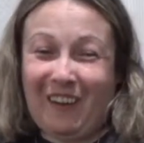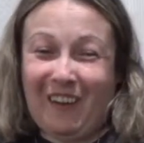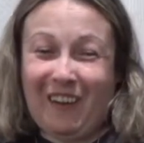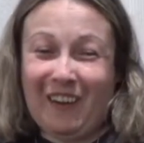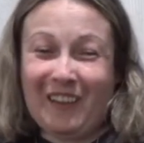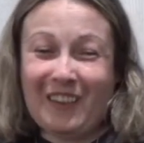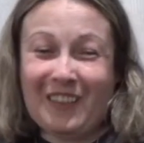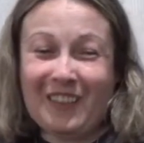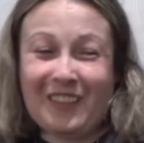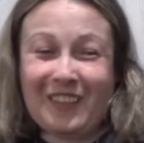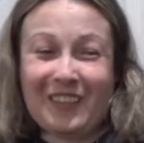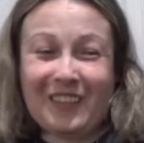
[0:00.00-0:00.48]
I
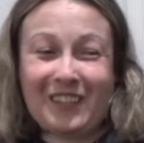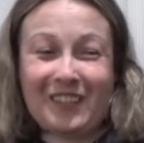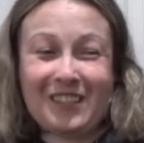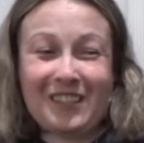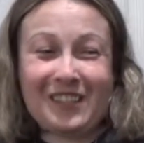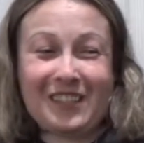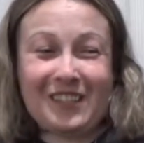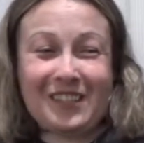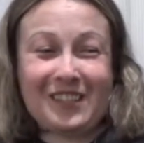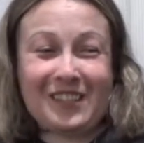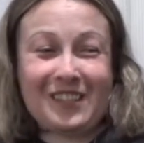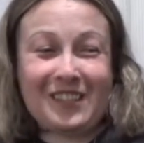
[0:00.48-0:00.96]

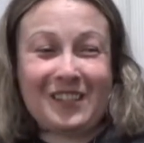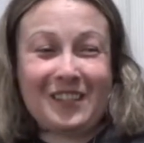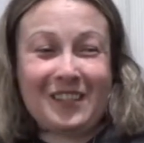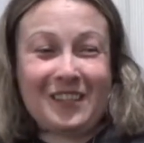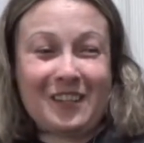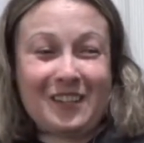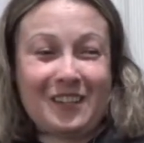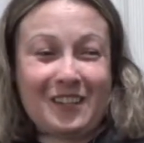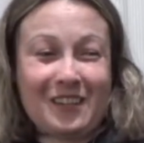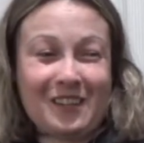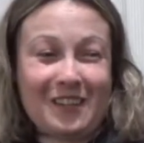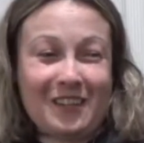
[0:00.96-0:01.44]
think
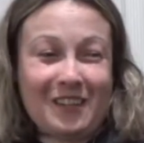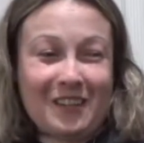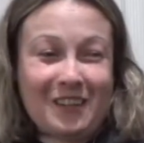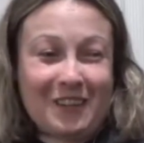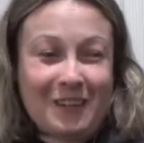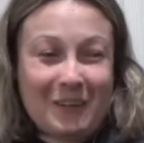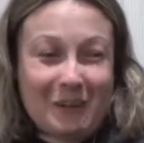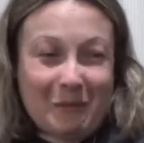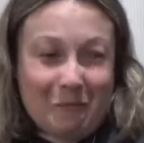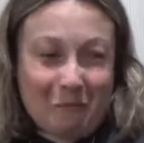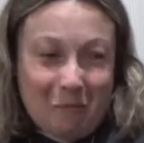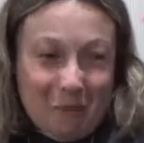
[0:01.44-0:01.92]

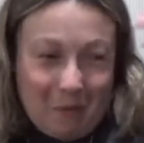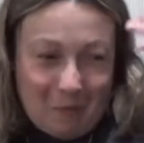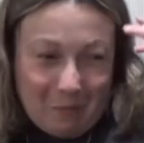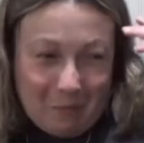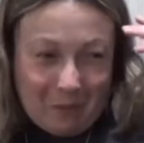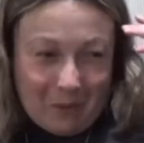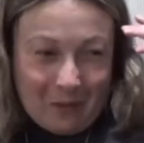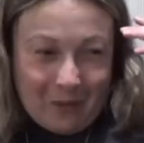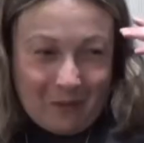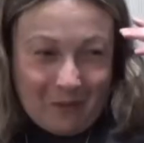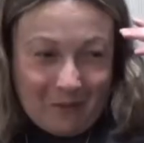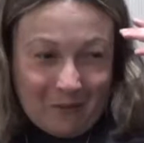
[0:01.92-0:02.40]
my
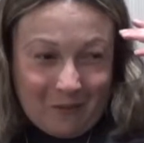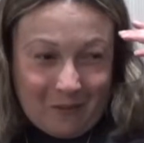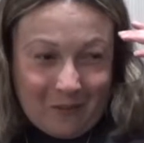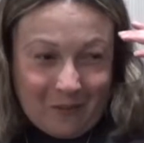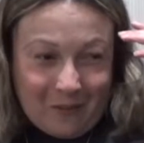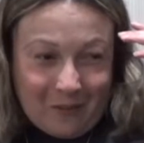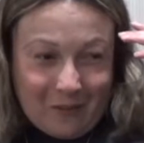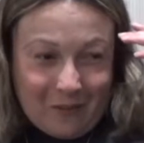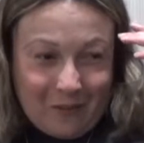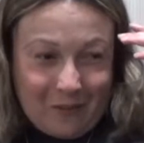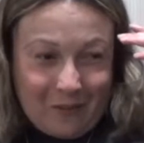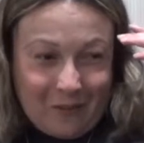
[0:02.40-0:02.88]
brain would
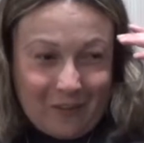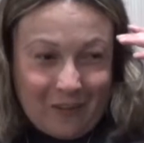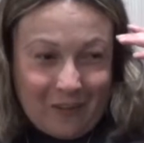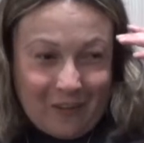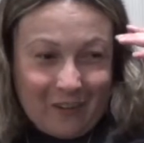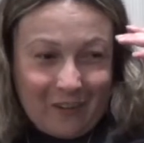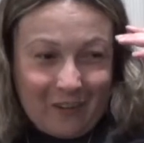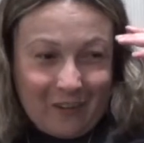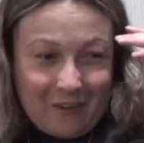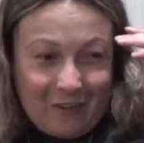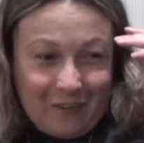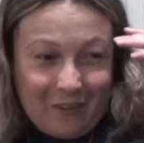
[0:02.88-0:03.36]
just run
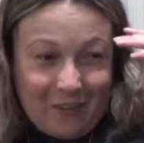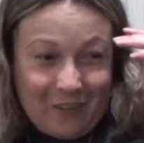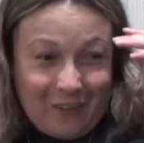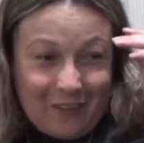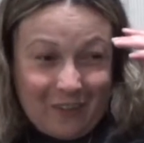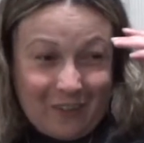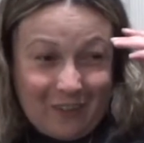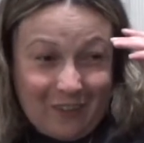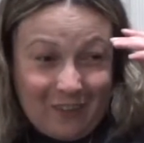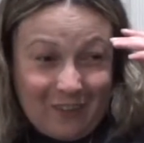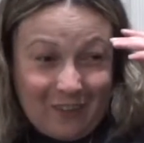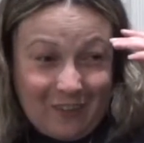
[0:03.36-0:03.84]
out of
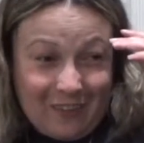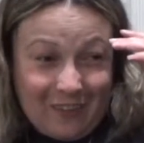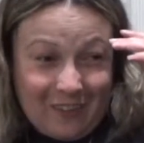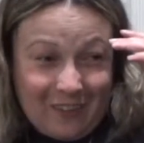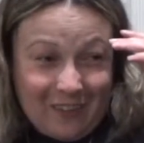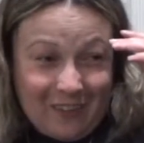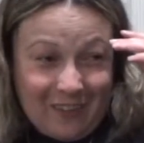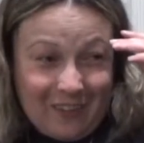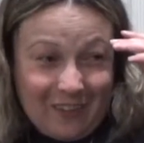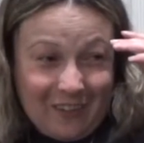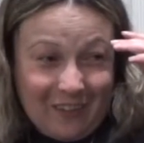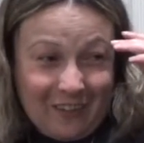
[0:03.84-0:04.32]
ideas
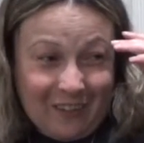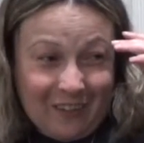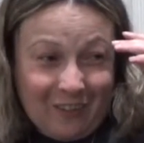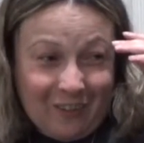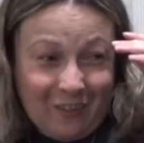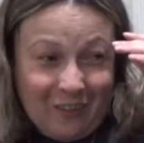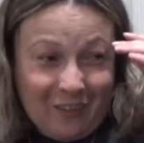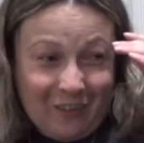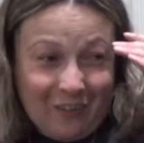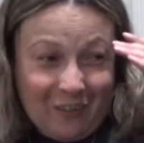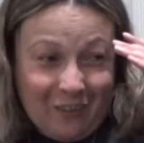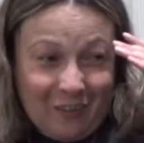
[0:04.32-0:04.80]
and I
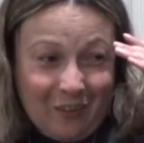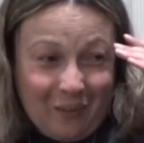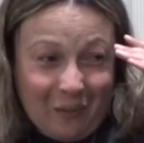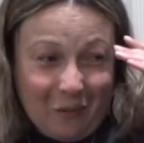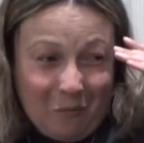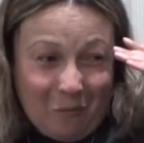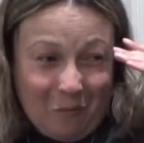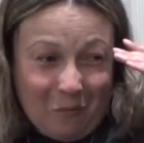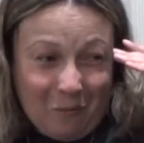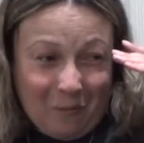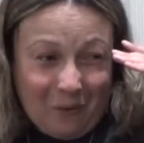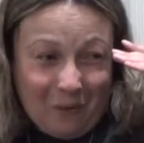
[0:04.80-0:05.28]
could not
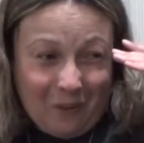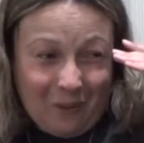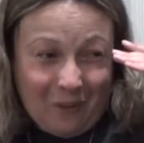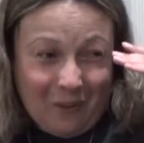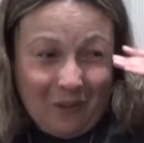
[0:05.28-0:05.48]
cope with it.